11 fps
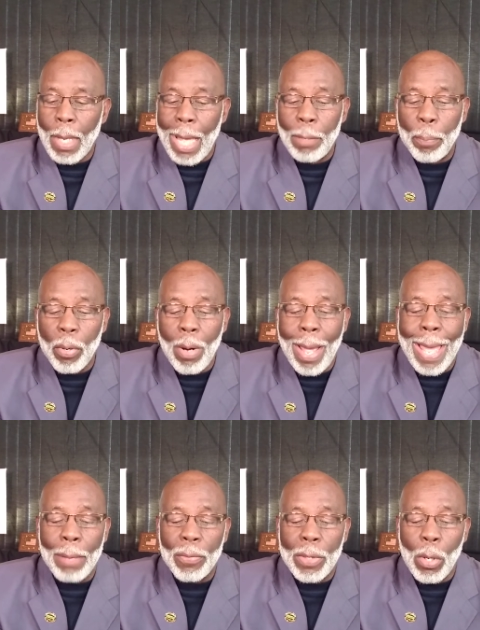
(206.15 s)
And
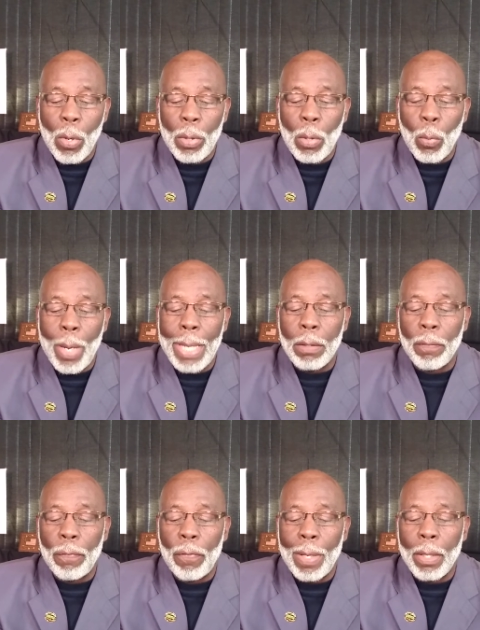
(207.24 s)
perhaps the only way to
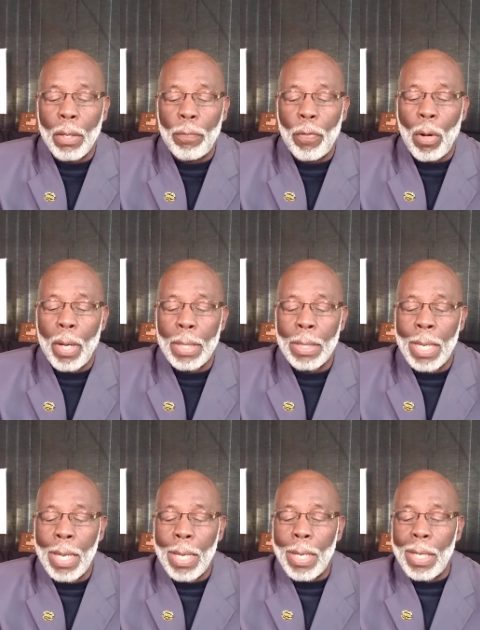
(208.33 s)
fill the void
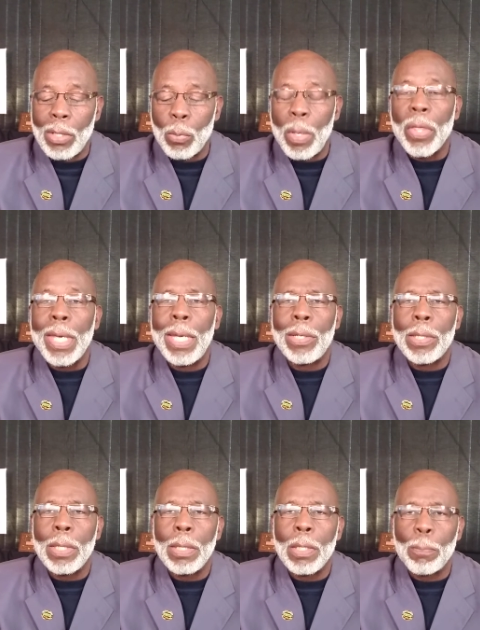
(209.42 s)
is with a
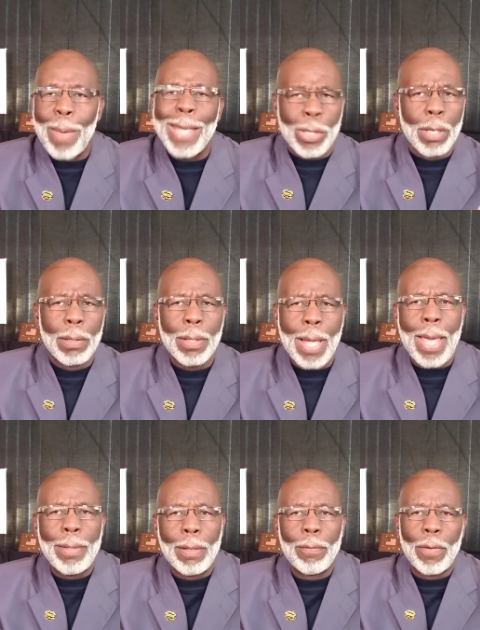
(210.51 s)
special
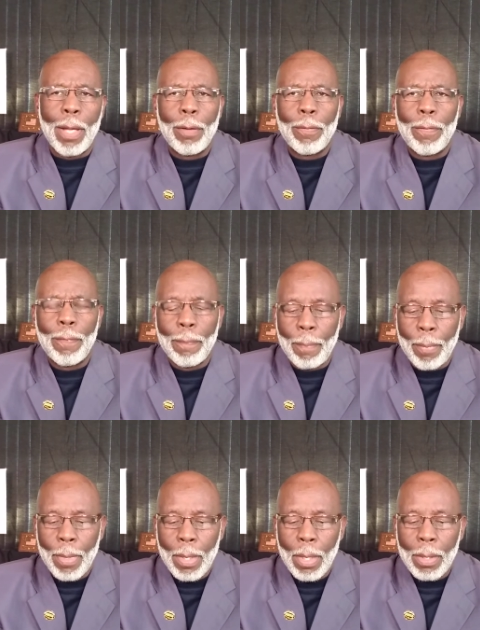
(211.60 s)
kind of love,
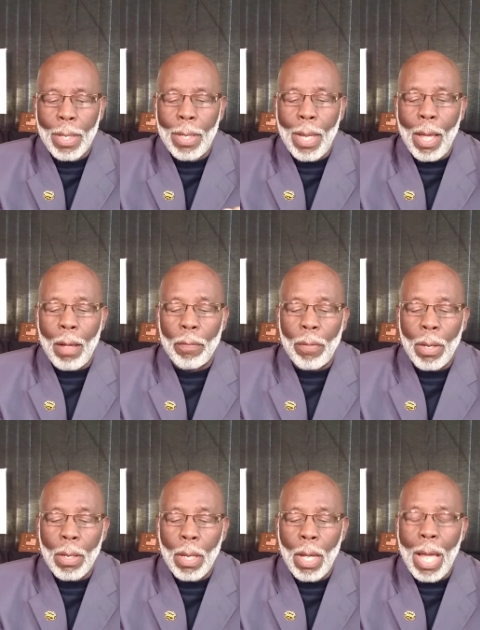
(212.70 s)
the love
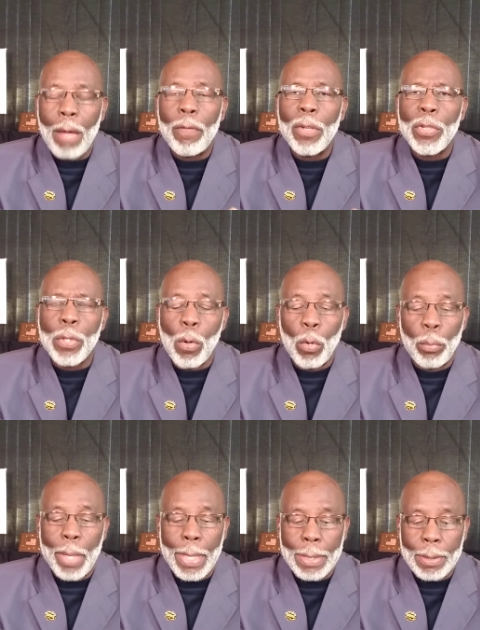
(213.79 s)
of a
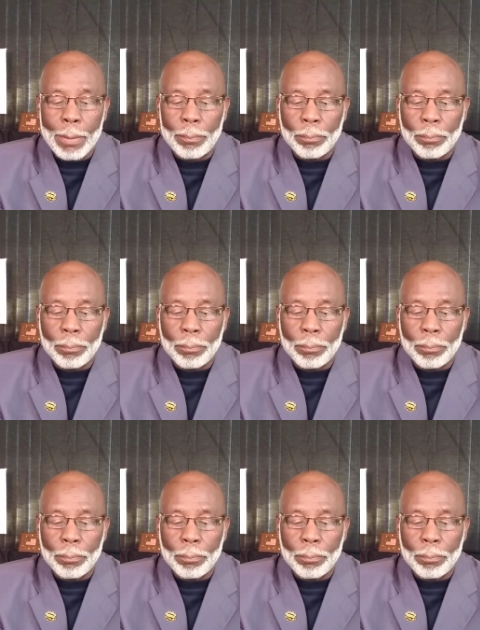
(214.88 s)
soulmate.